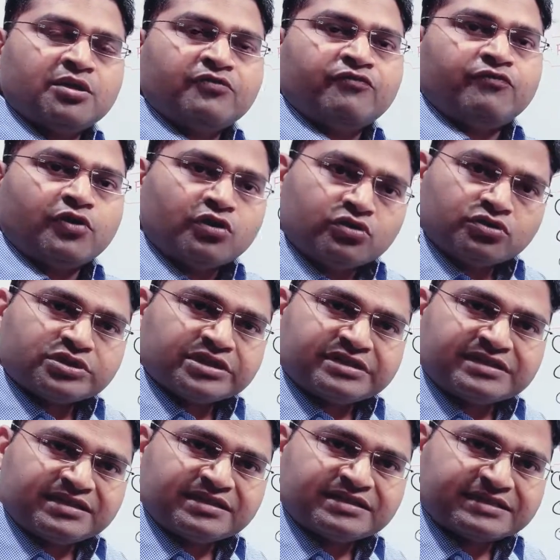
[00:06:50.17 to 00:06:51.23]
follow
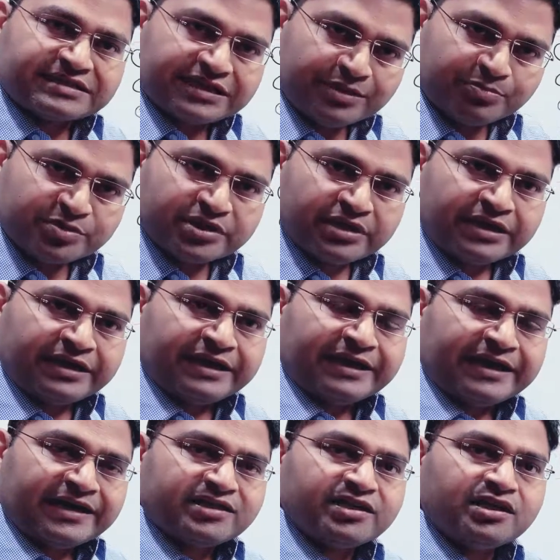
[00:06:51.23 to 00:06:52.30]
certain steps,
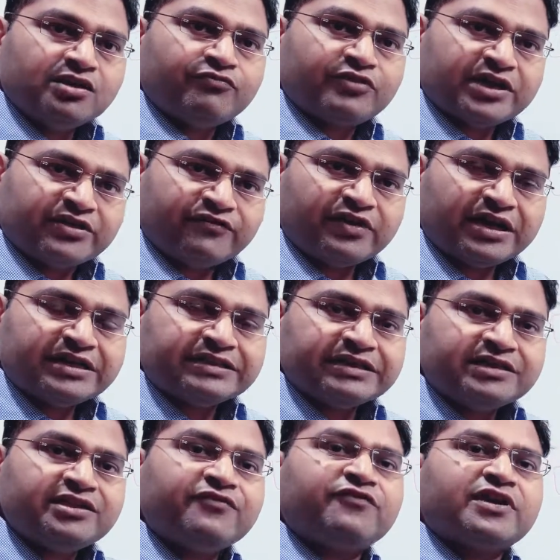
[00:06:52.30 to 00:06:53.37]
and he'll verify that
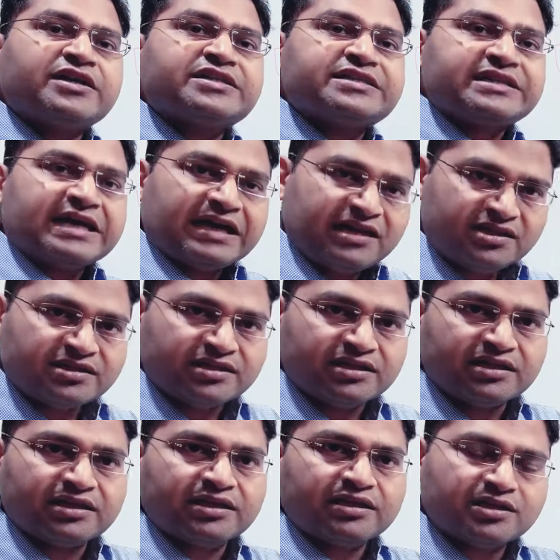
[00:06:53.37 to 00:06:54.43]
the
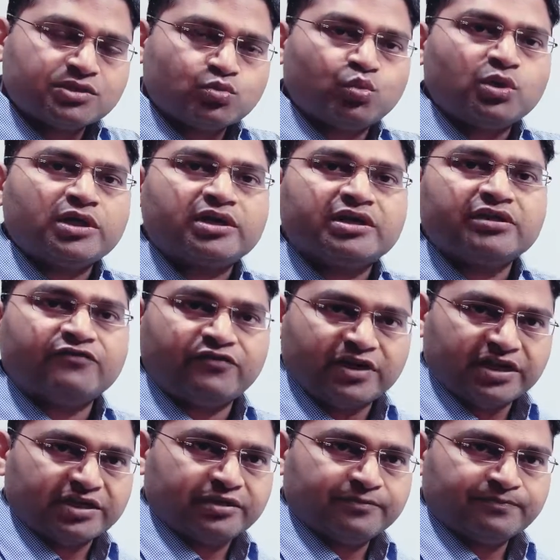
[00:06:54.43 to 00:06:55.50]
functionality is working
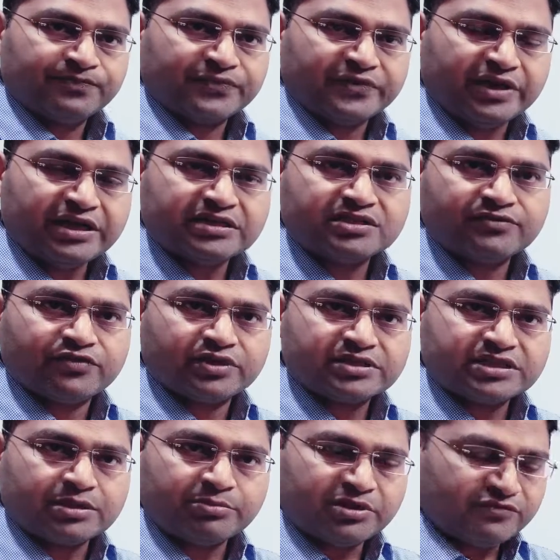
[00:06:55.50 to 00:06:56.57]
fine, right? So for
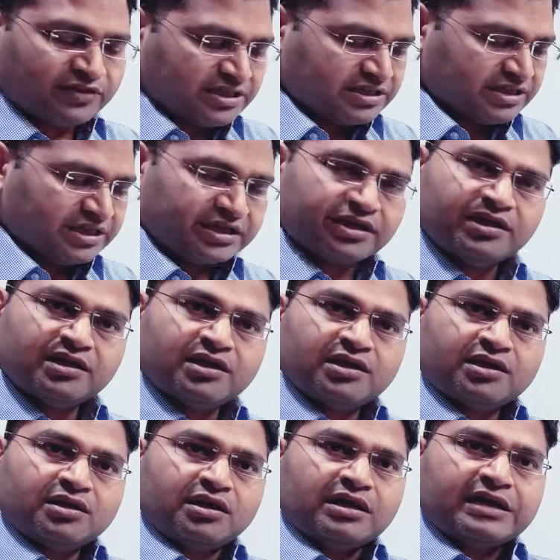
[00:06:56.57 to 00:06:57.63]
example, if I take
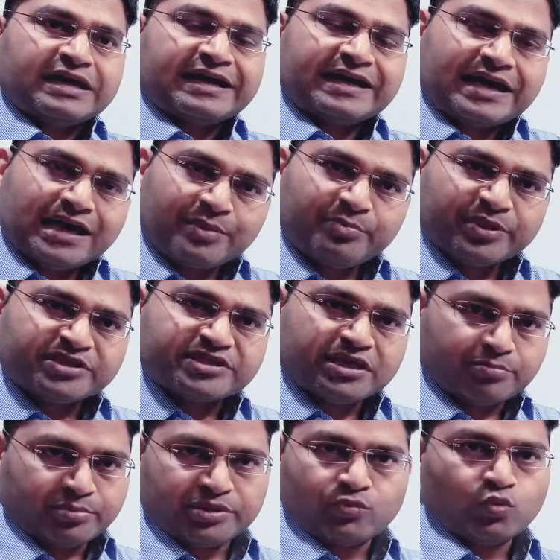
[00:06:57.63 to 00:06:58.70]
uh, an app
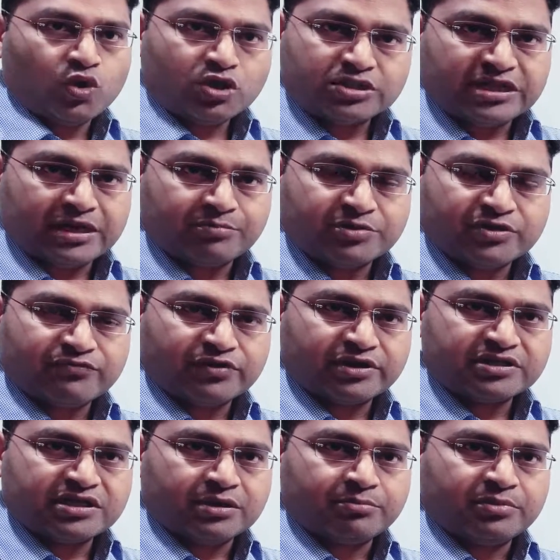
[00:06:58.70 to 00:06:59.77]
example, WhatsApp, say for
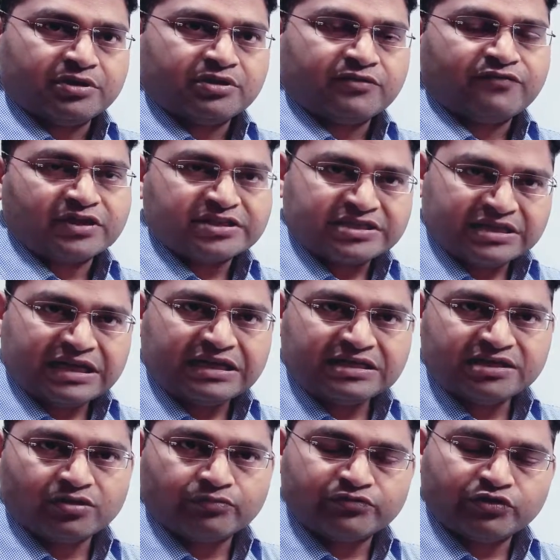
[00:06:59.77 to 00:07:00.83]
example, the
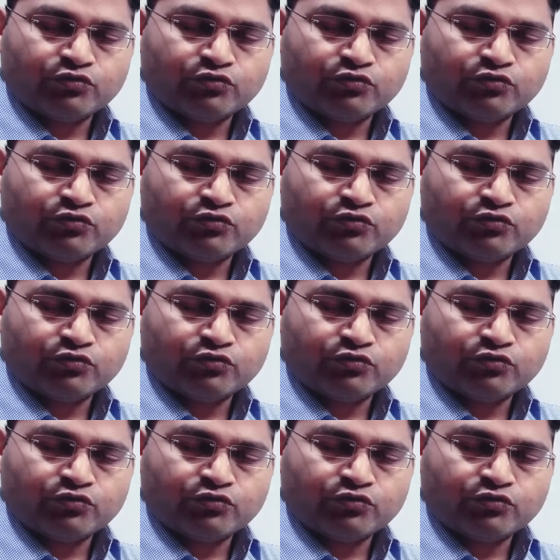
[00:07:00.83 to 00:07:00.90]
functionality of the